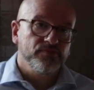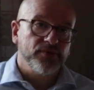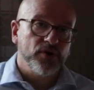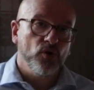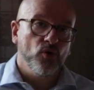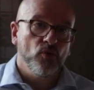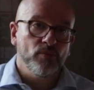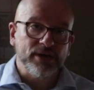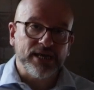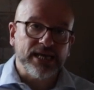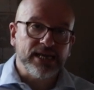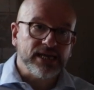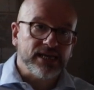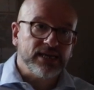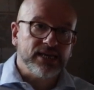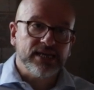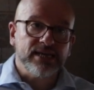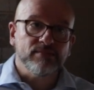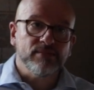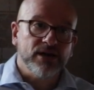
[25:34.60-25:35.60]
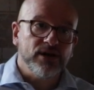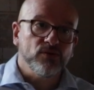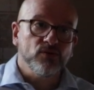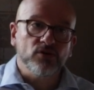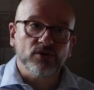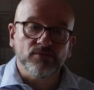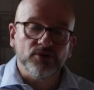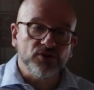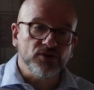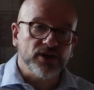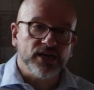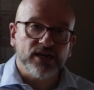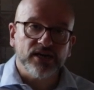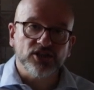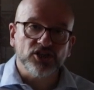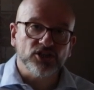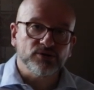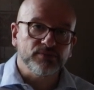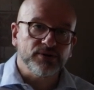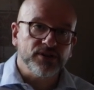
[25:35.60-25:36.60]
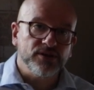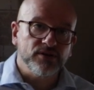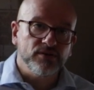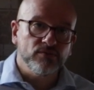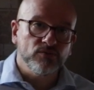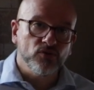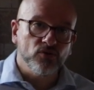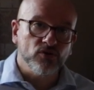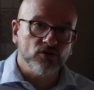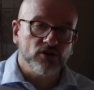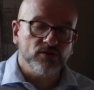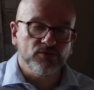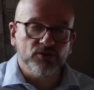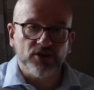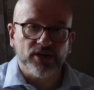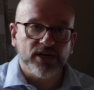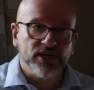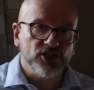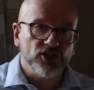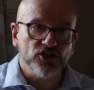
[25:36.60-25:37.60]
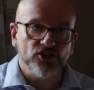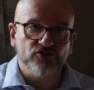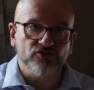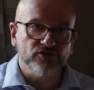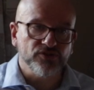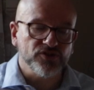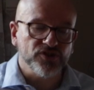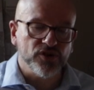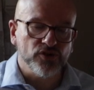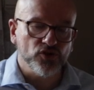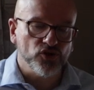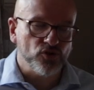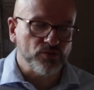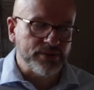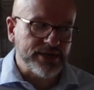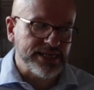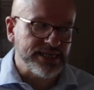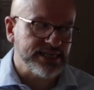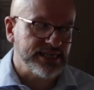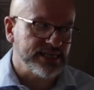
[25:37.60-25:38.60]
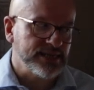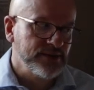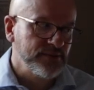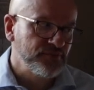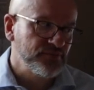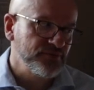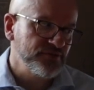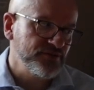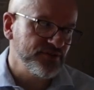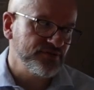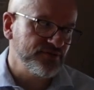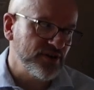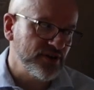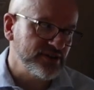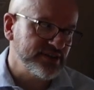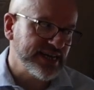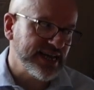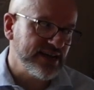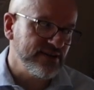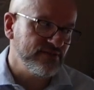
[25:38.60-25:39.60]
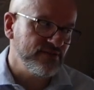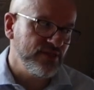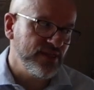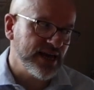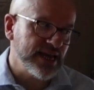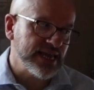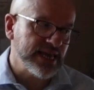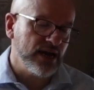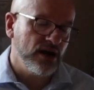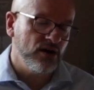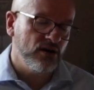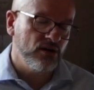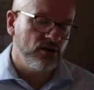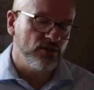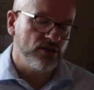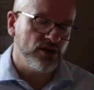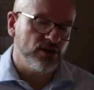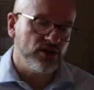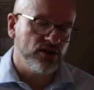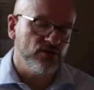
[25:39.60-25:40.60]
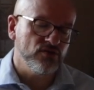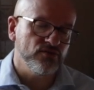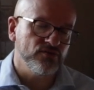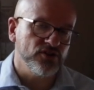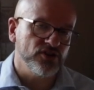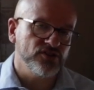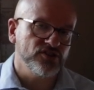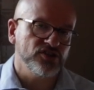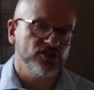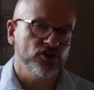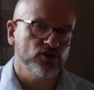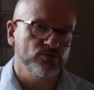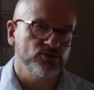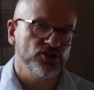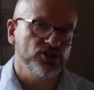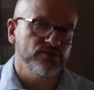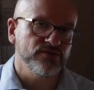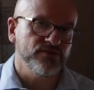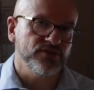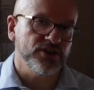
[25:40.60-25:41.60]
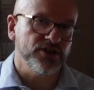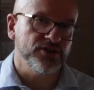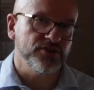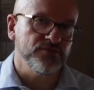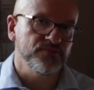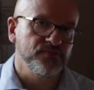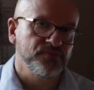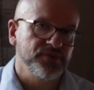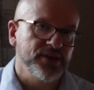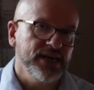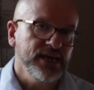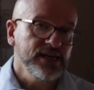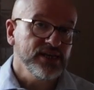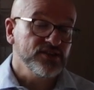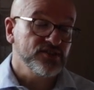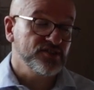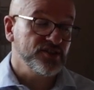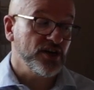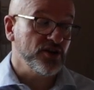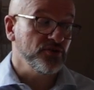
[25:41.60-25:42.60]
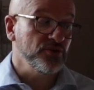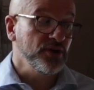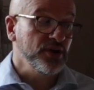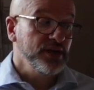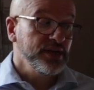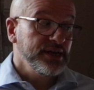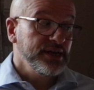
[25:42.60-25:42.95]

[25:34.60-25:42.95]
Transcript: or beginning an email communication with them or communication through social media to find out if they are the university option for you. So